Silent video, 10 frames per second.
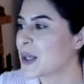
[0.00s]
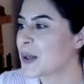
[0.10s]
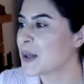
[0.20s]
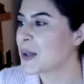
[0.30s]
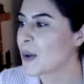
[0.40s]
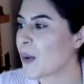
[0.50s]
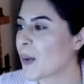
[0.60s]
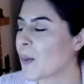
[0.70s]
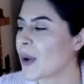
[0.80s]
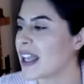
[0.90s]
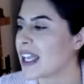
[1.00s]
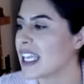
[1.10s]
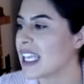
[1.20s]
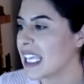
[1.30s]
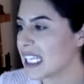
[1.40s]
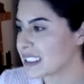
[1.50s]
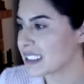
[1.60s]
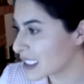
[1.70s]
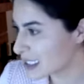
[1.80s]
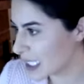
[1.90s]
so it
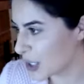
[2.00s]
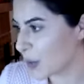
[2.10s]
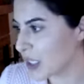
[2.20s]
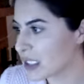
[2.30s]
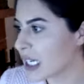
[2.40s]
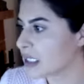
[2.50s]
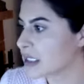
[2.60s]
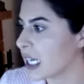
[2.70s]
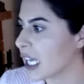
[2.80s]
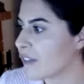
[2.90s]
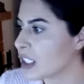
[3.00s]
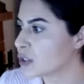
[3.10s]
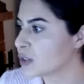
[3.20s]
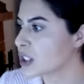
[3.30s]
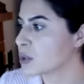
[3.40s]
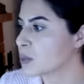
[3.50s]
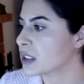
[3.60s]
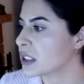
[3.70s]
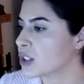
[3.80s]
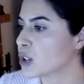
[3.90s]
says, in the text that evidence for this
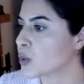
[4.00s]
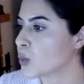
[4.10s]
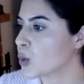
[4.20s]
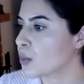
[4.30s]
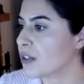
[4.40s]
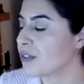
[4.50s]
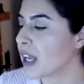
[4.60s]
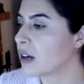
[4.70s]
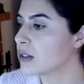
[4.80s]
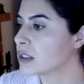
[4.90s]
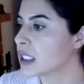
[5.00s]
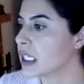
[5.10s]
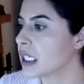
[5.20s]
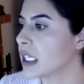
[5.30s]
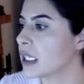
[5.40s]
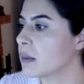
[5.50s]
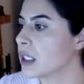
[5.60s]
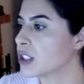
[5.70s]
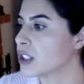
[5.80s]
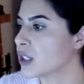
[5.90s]
procedure will be found in
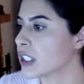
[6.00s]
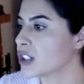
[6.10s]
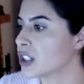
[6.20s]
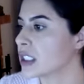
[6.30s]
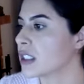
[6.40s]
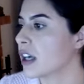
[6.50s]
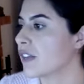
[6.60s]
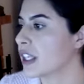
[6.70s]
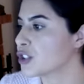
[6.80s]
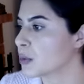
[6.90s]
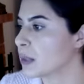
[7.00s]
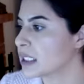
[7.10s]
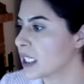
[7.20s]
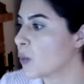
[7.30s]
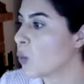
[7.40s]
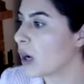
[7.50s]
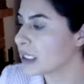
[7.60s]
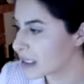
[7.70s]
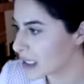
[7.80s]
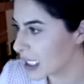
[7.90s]
administration of instruments in one
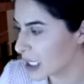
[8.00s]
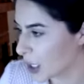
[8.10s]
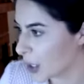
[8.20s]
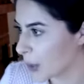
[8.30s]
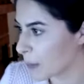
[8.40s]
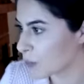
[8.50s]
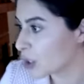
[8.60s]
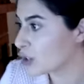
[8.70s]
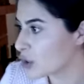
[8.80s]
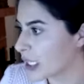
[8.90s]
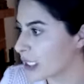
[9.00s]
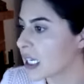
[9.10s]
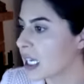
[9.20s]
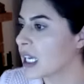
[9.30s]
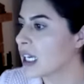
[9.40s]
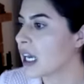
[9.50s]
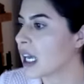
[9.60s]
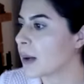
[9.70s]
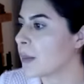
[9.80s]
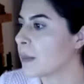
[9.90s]
sitting to students.
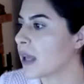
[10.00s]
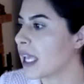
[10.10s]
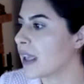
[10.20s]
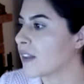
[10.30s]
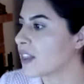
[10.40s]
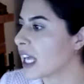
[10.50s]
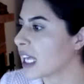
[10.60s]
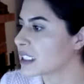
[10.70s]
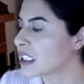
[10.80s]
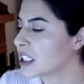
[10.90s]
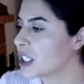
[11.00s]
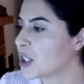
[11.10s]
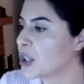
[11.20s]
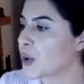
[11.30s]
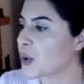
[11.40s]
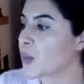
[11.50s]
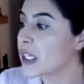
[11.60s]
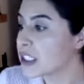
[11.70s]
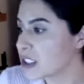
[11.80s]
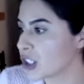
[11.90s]
And that the
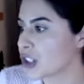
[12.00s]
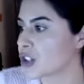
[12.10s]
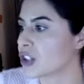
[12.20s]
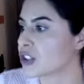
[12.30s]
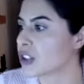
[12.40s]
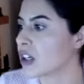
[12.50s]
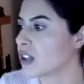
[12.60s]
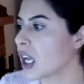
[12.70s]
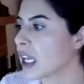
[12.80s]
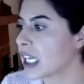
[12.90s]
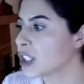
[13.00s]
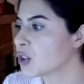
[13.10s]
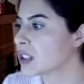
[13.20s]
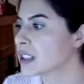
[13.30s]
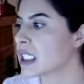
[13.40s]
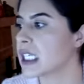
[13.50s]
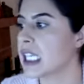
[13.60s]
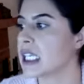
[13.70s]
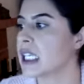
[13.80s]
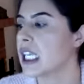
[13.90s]
researchers are not interested
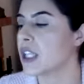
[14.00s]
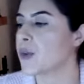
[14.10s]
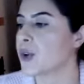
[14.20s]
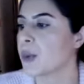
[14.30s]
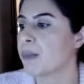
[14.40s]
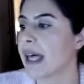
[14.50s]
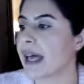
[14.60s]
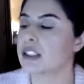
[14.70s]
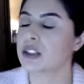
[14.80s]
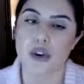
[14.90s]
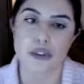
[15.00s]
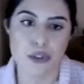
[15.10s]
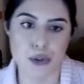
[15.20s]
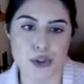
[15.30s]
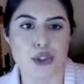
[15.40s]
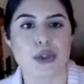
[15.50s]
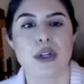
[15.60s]
in either the past or future